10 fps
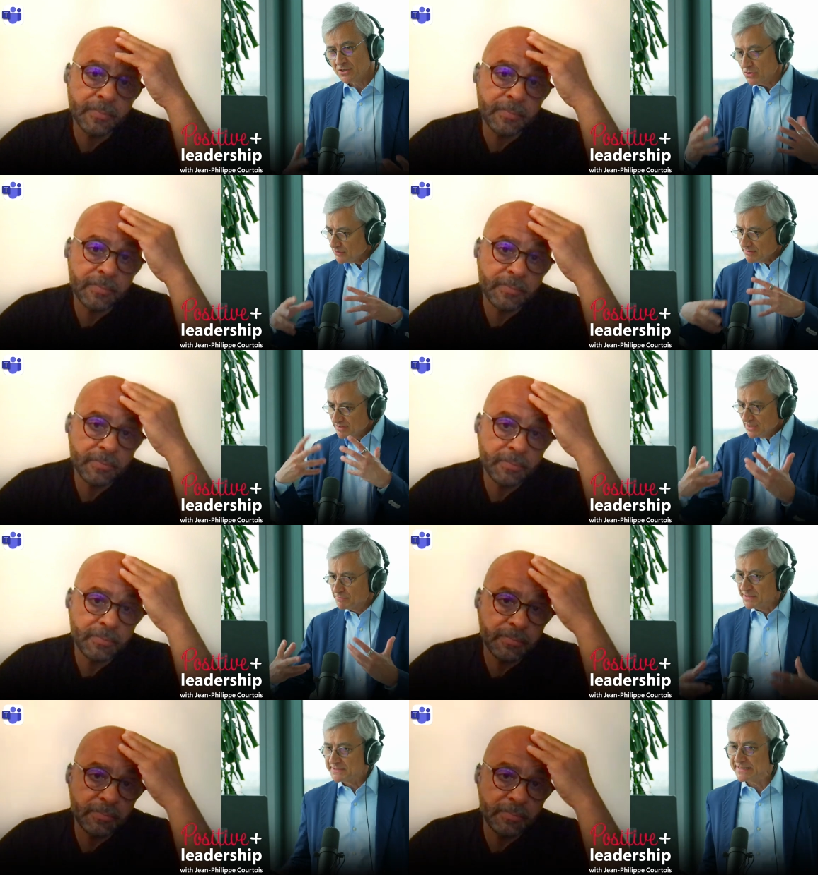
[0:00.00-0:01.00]
Speaker 1: So, what do you think
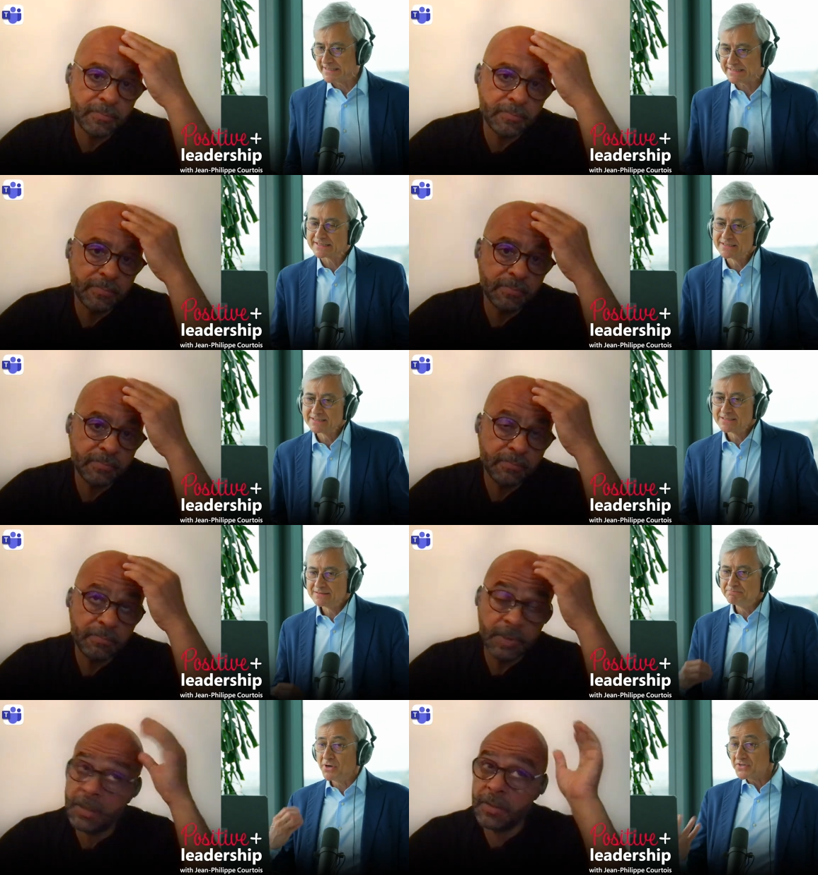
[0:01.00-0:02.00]
about that
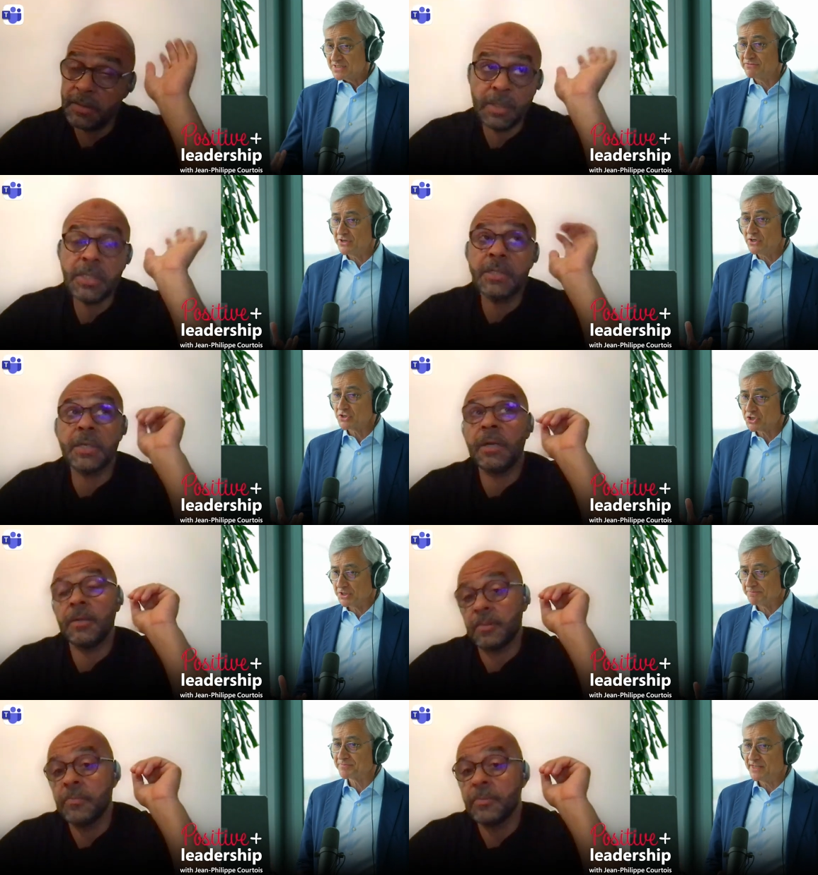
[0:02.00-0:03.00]
positive energy
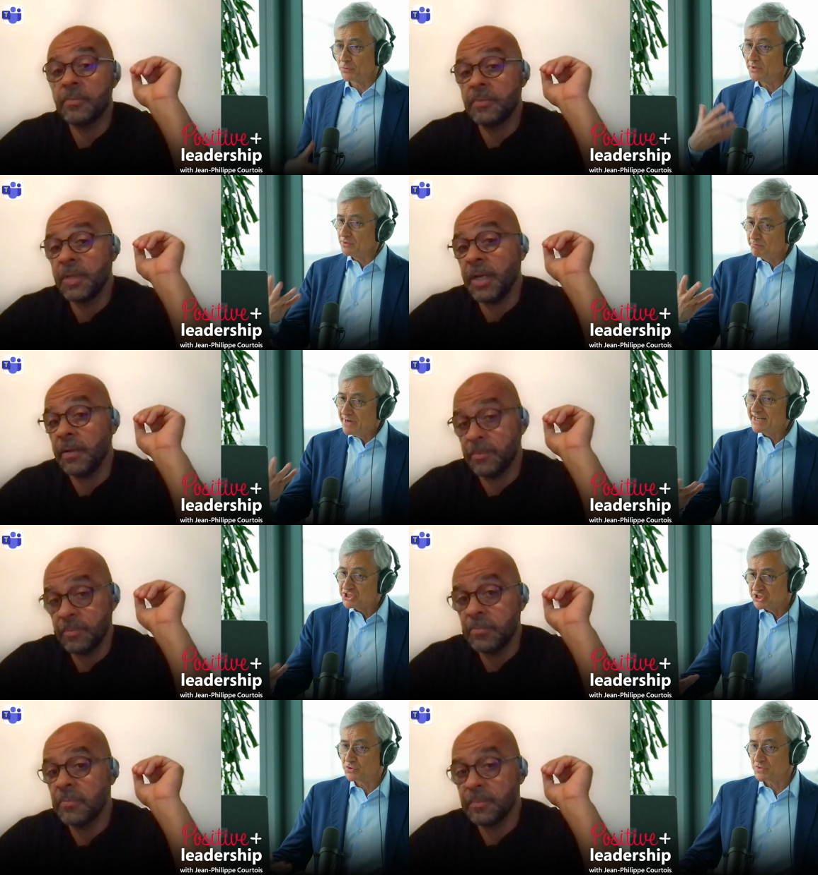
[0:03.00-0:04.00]
is, and the way you yeah. manage
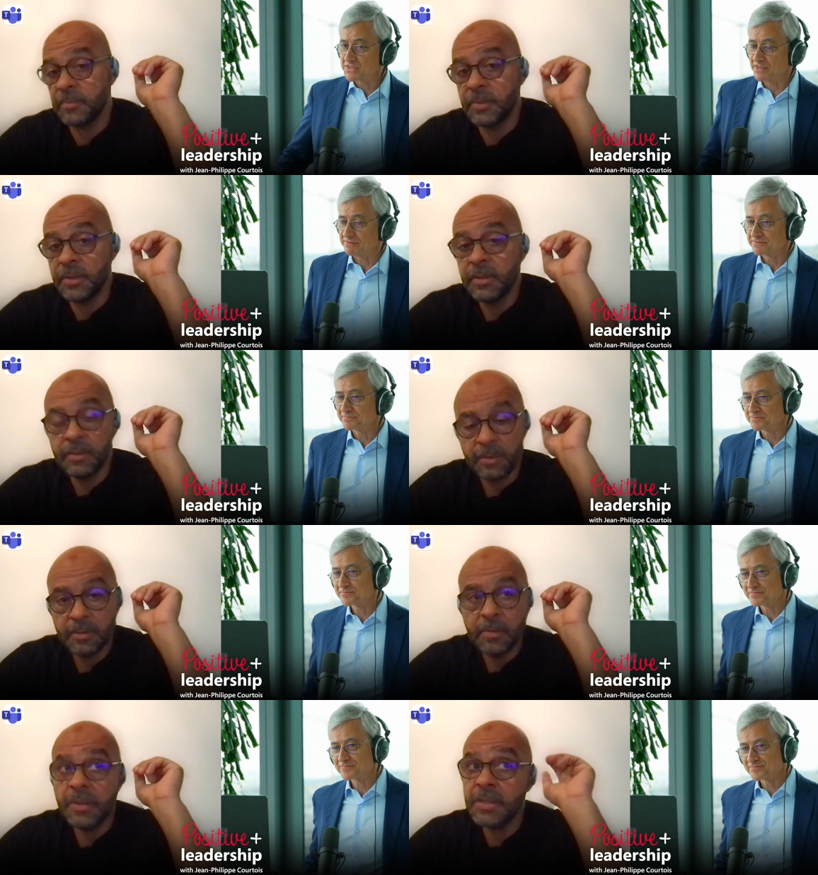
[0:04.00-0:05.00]
Speaker 2: it yourself?
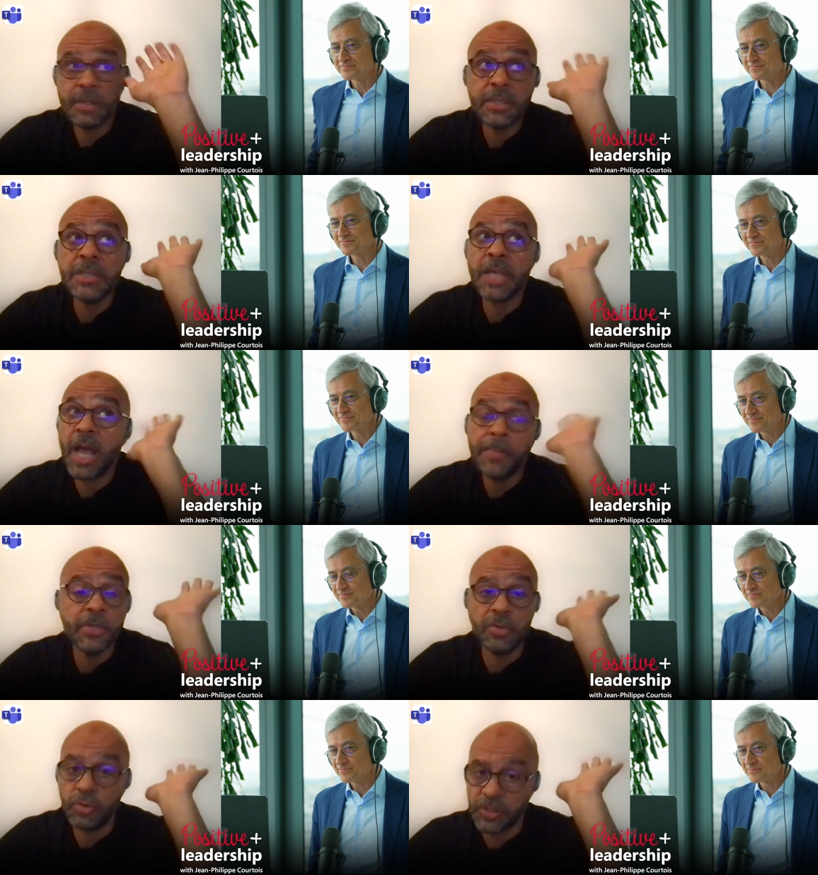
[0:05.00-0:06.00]
This is
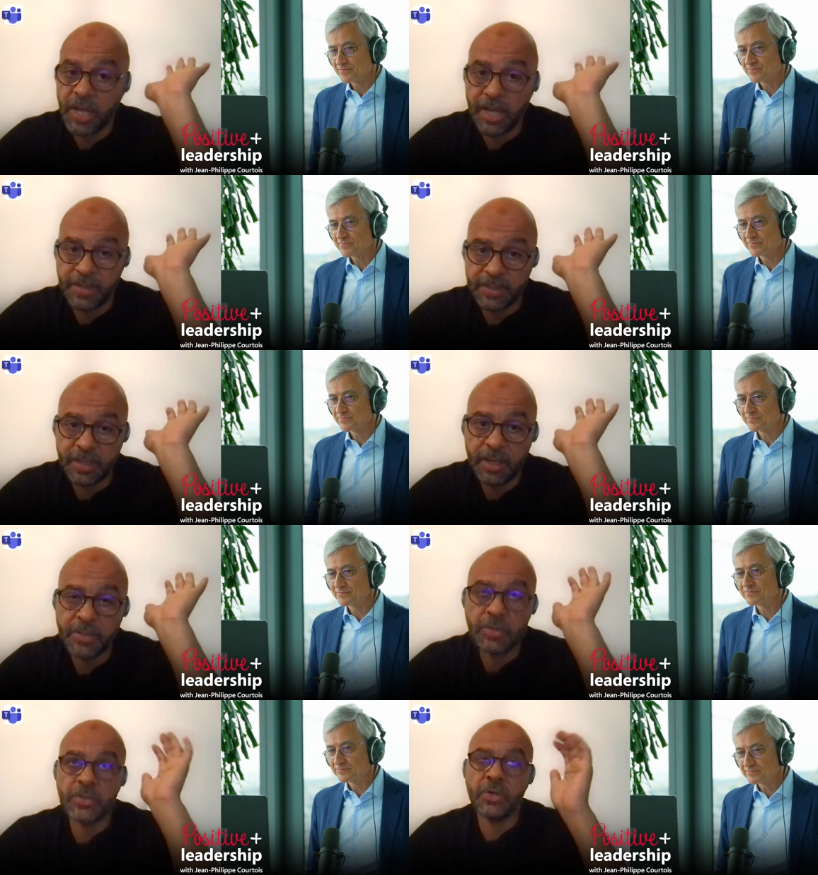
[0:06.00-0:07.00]
absolute science. Huh?
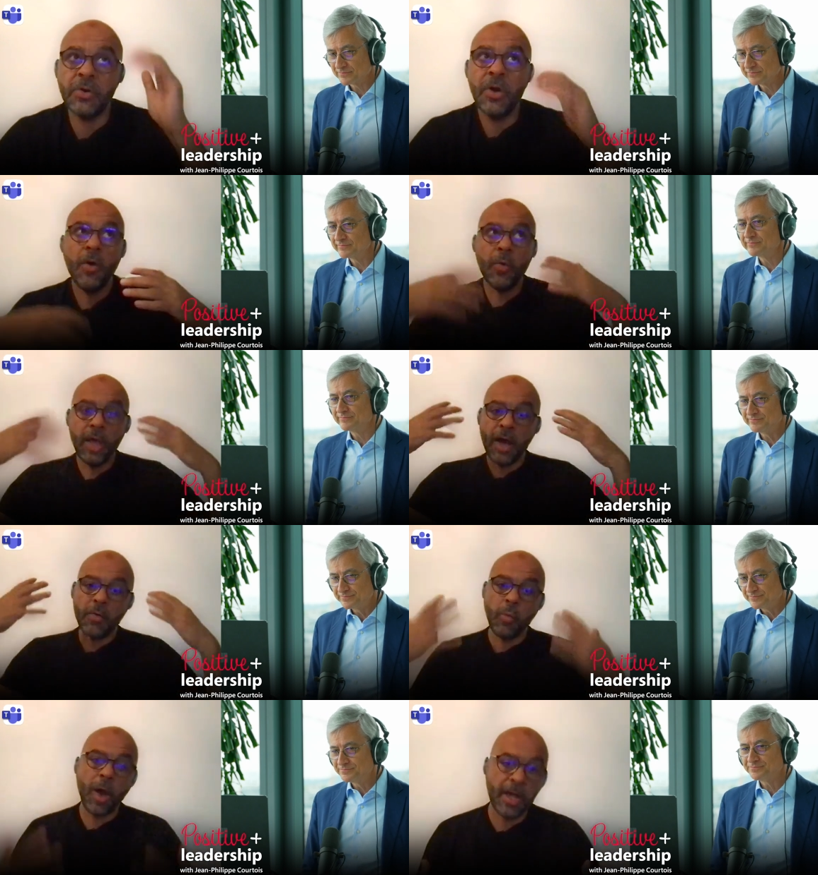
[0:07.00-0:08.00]
So, so we are
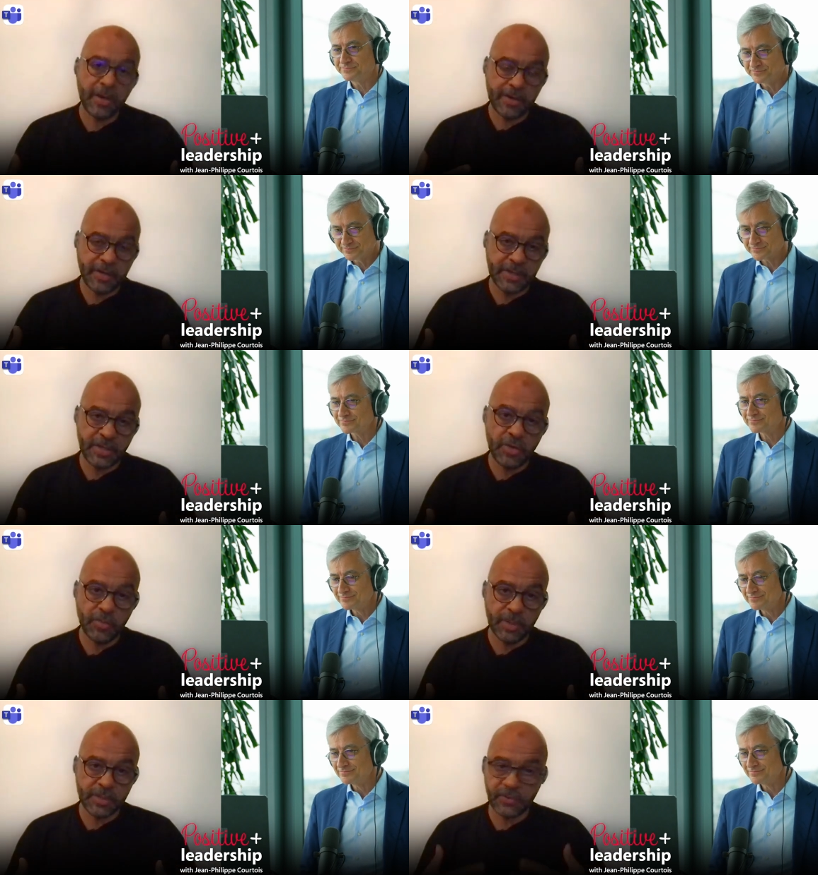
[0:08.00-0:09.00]
wired as
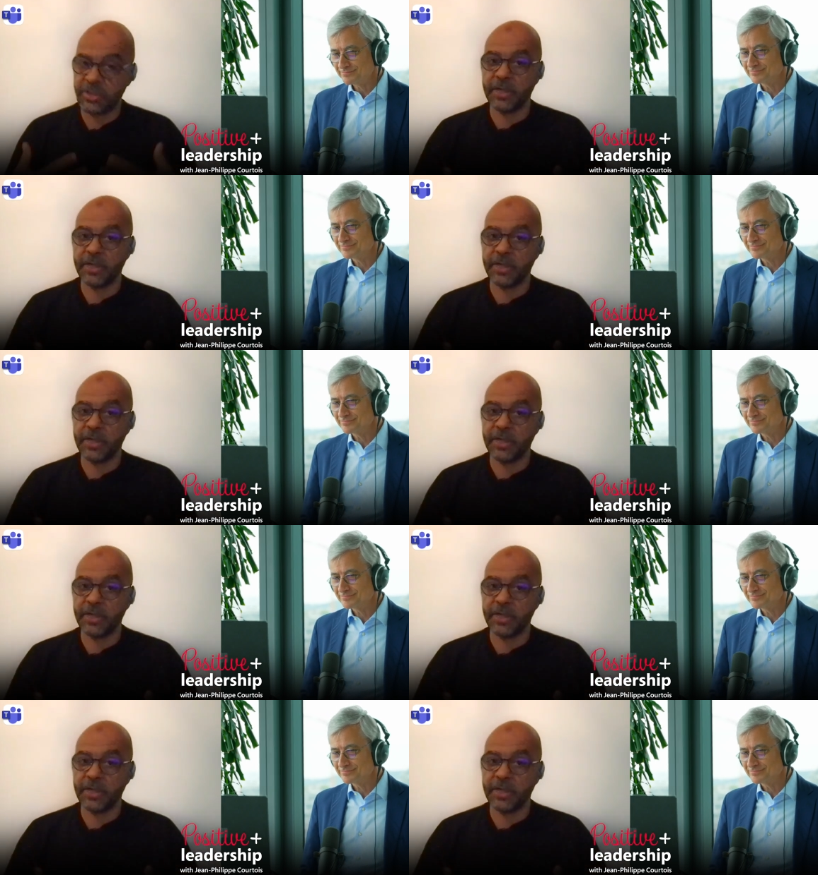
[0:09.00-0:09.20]
humans for